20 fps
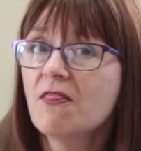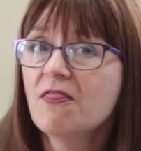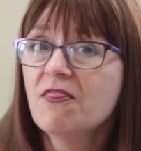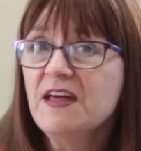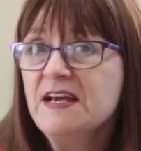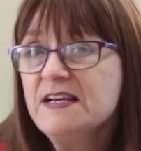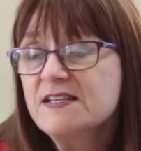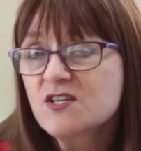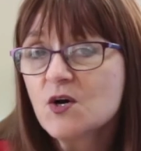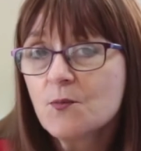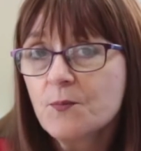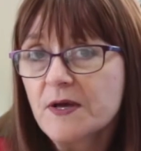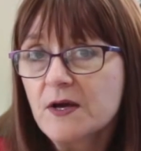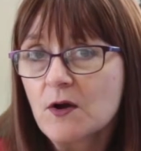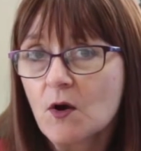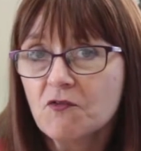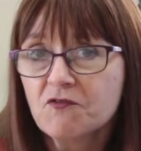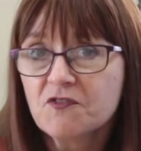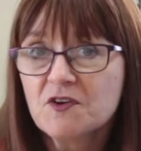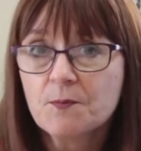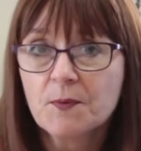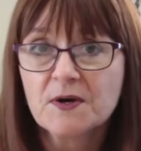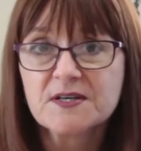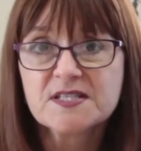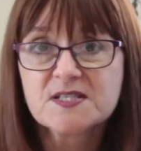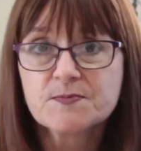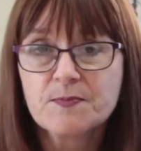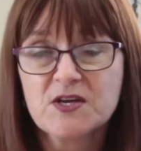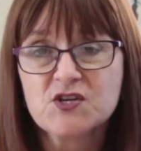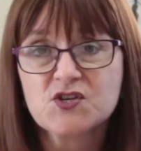These are being offered by
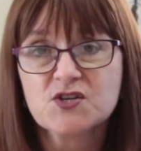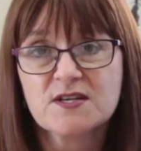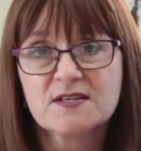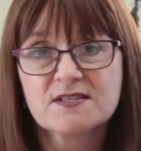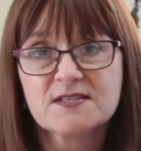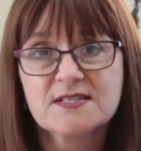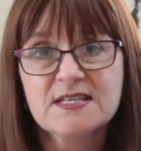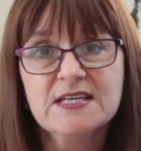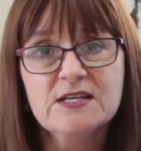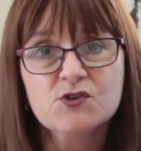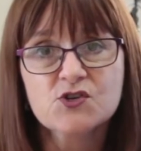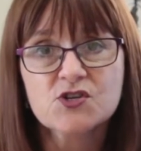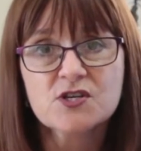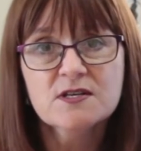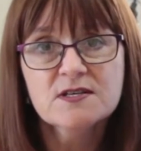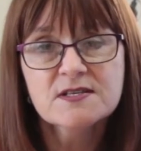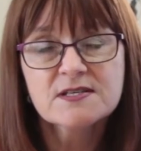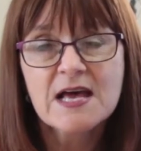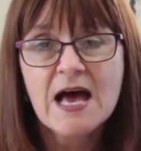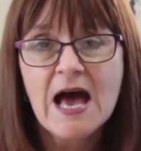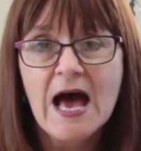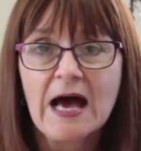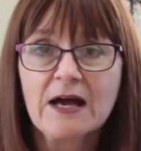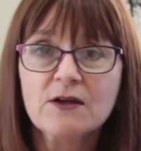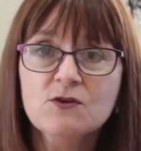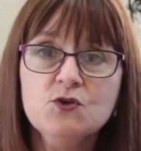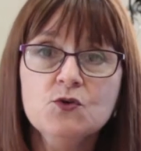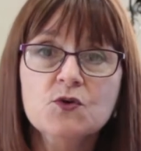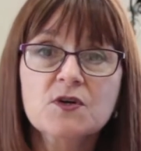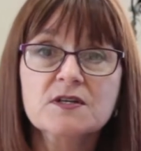specialist teachers,
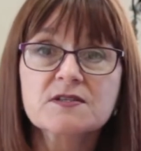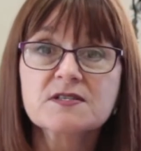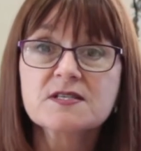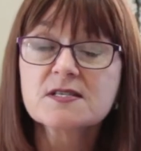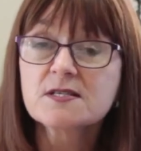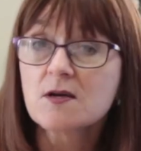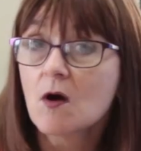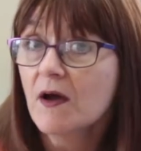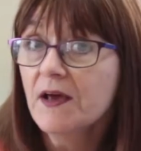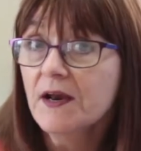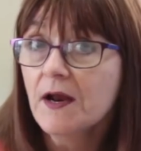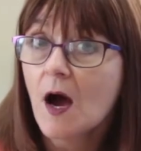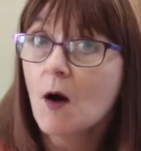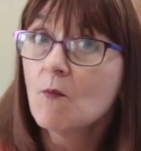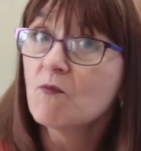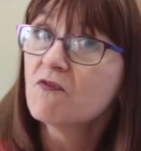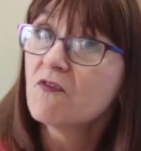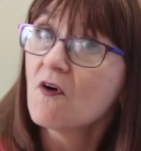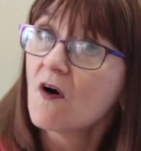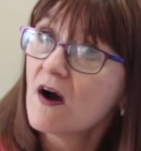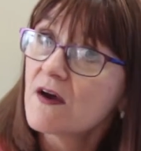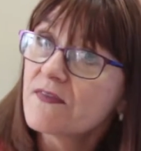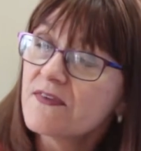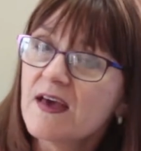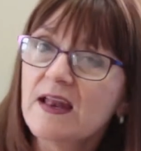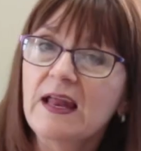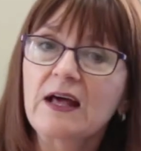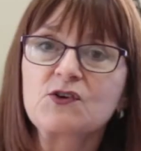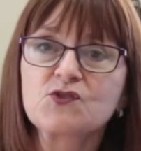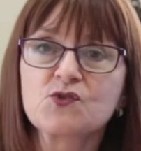and you can sign up via
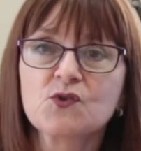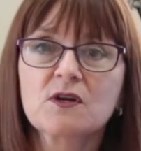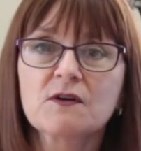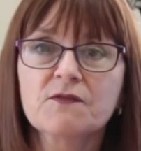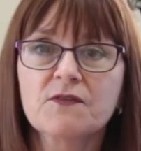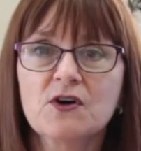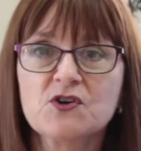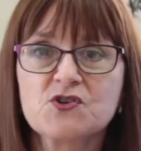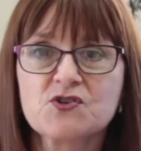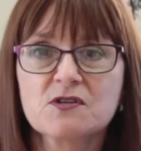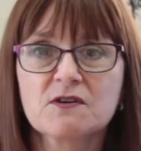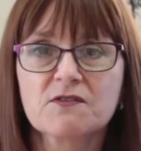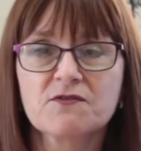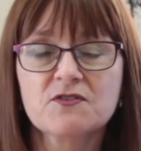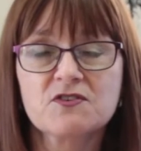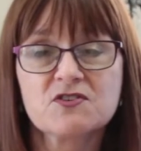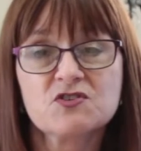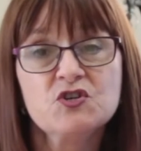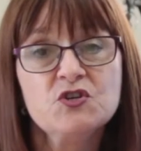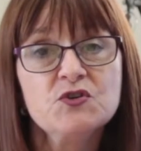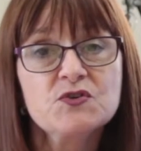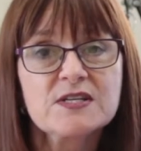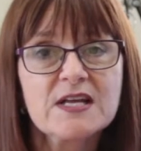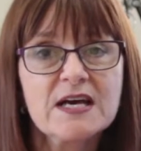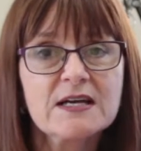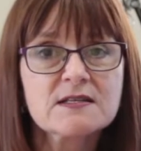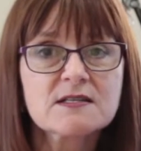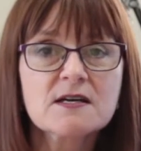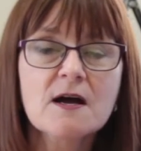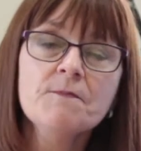the electronic version of this
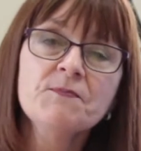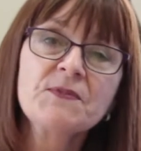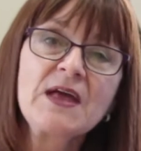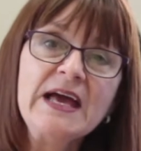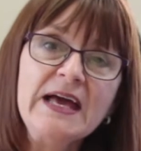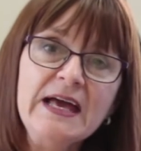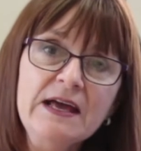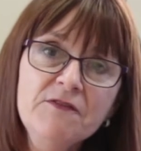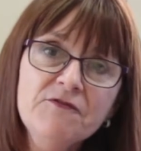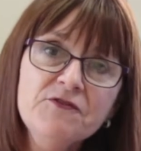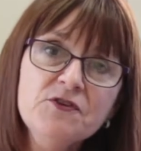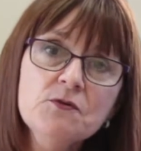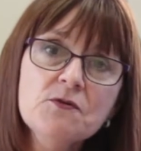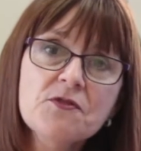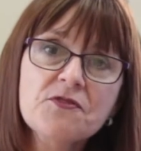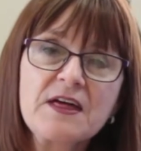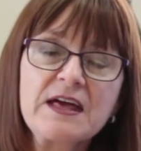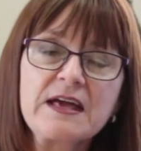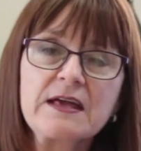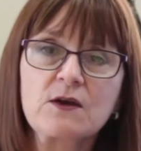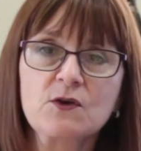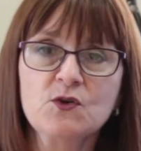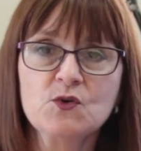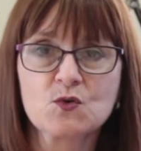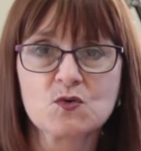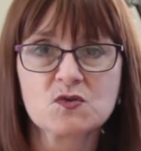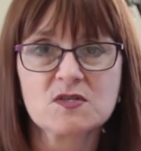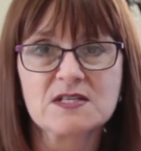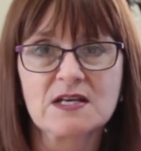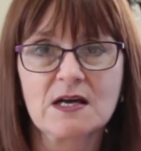newsletter if you think
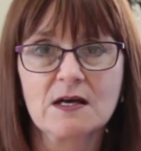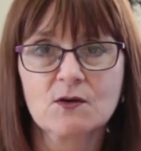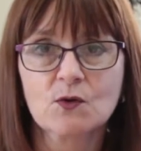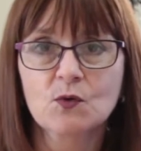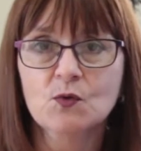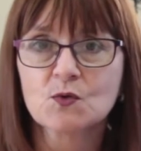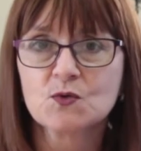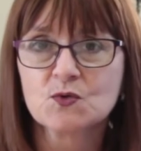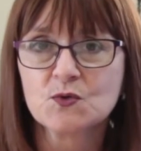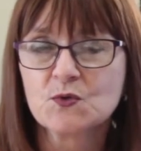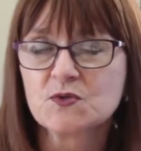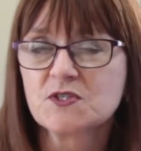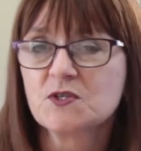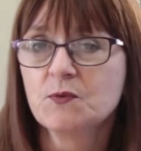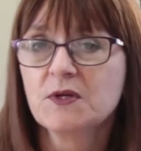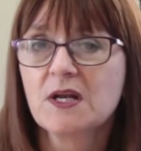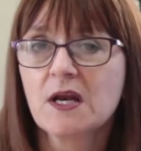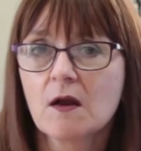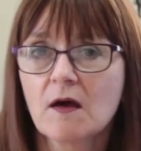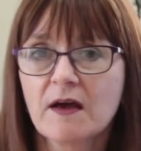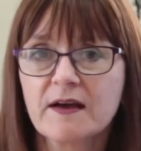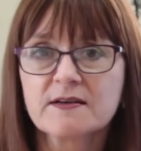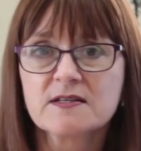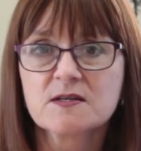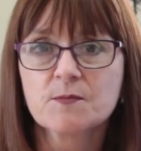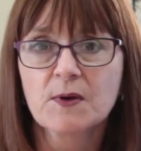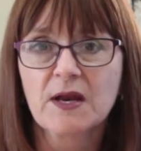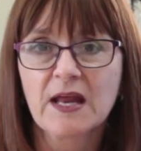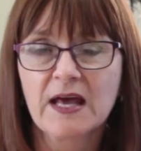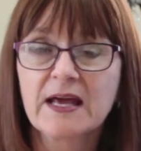your son or daughter would like
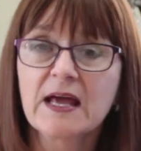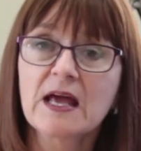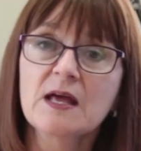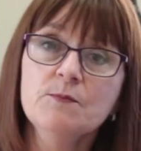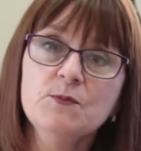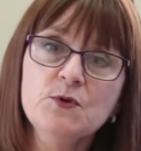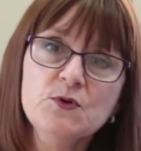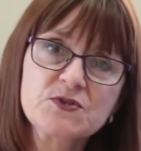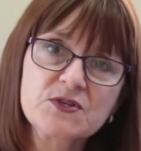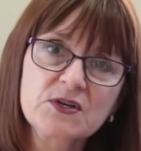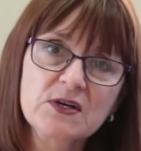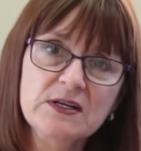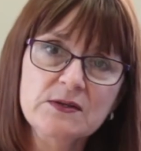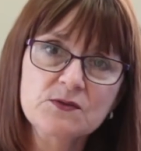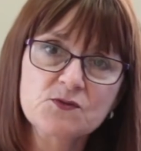to play a musical